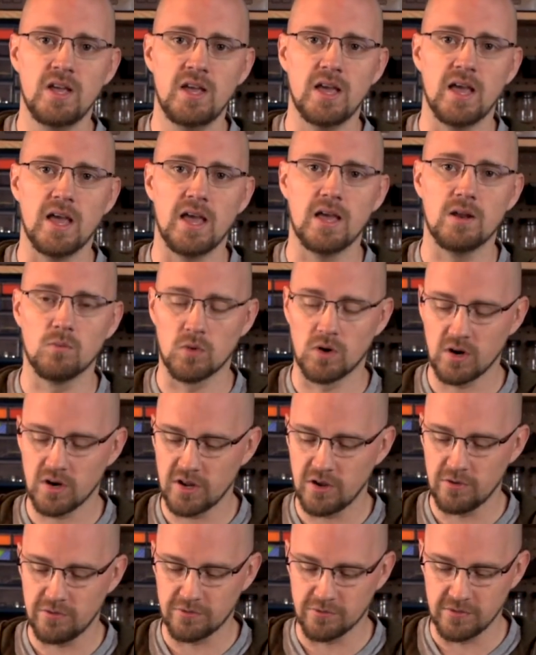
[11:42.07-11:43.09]
and we're going to
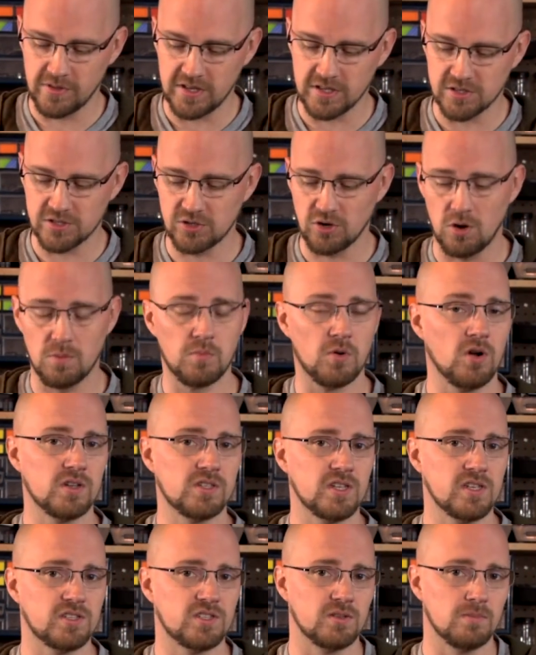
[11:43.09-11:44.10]
go through the install
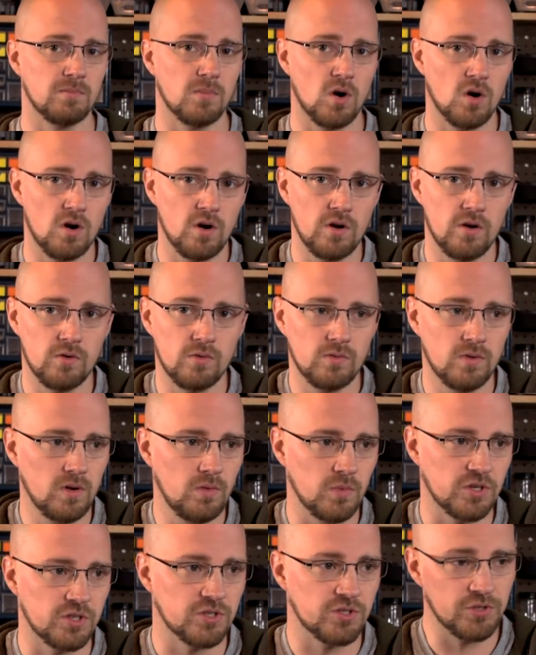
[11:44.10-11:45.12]
process tomorrow,
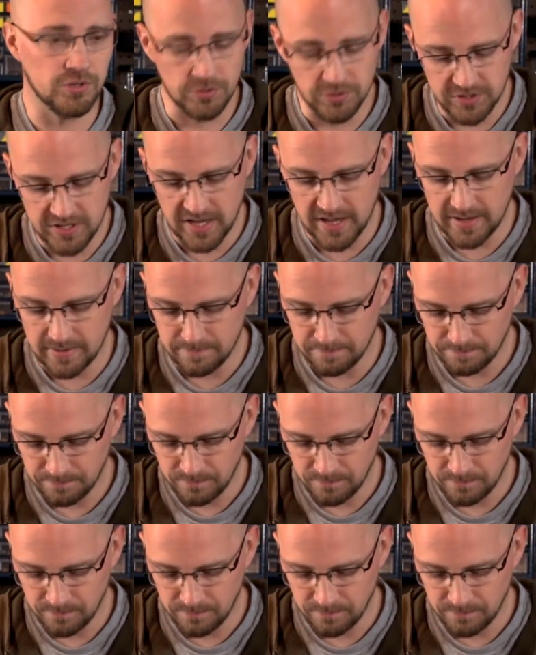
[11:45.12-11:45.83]
which is Tuesday,